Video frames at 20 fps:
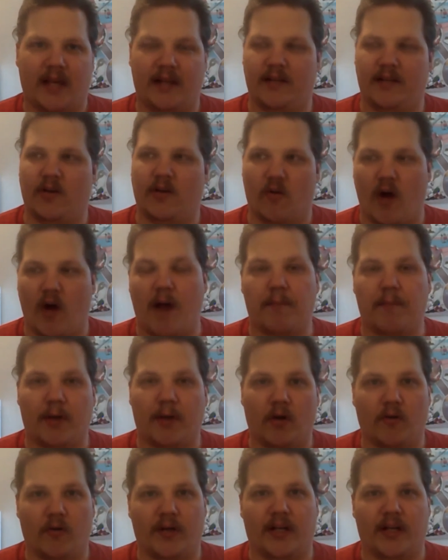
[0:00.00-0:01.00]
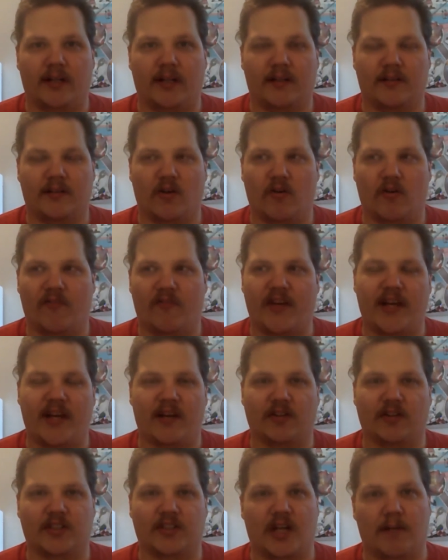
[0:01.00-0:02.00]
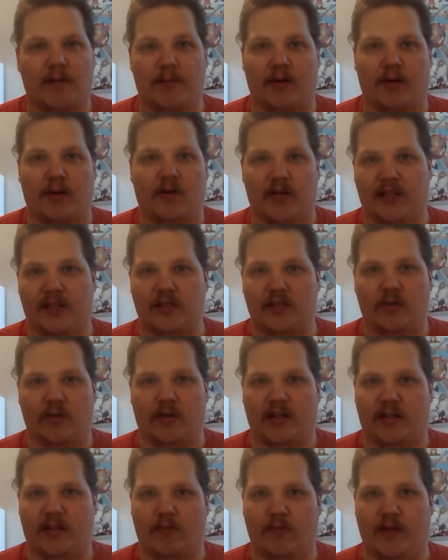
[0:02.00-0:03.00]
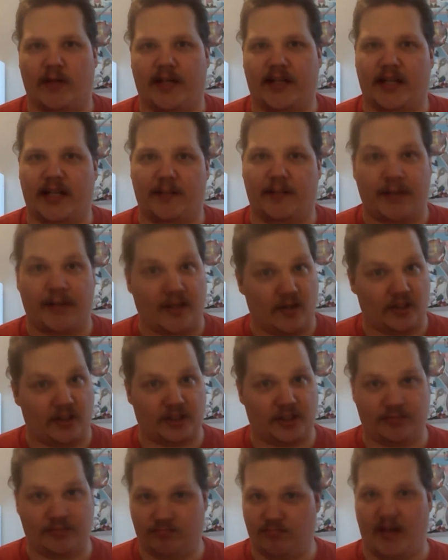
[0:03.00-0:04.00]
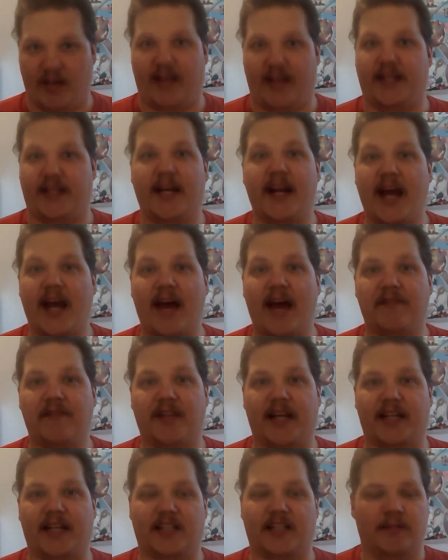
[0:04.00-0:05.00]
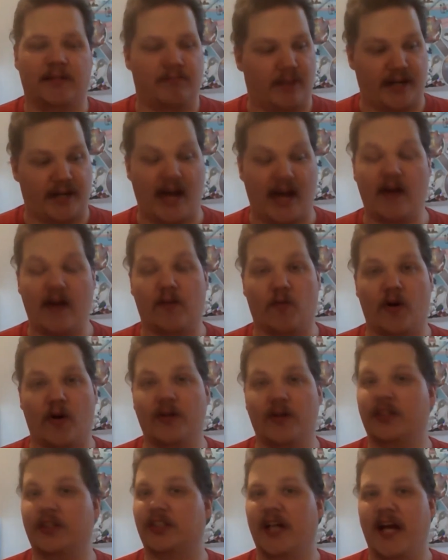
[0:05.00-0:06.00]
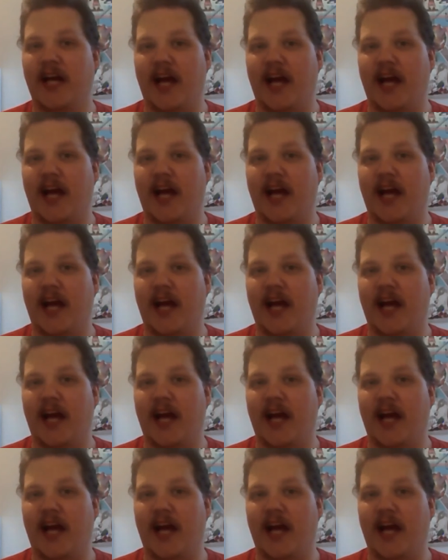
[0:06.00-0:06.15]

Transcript: no uploading, no videos uploaded during the weekend because I didn't have the net. But now it works.